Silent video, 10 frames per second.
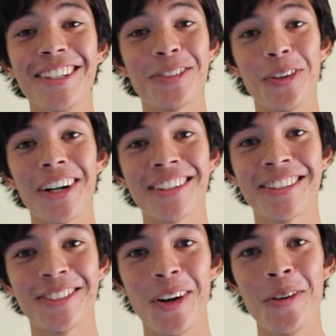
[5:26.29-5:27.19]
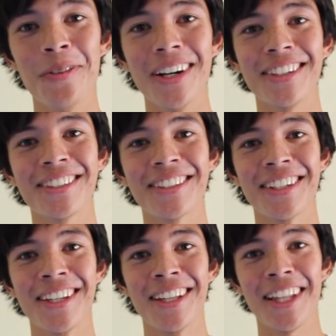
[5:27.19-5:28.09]
this works so much.
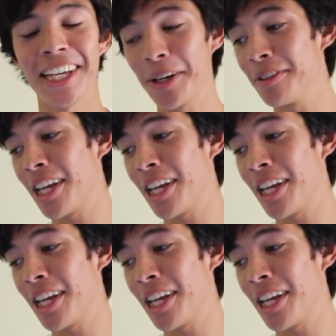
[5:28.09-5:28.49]
Like every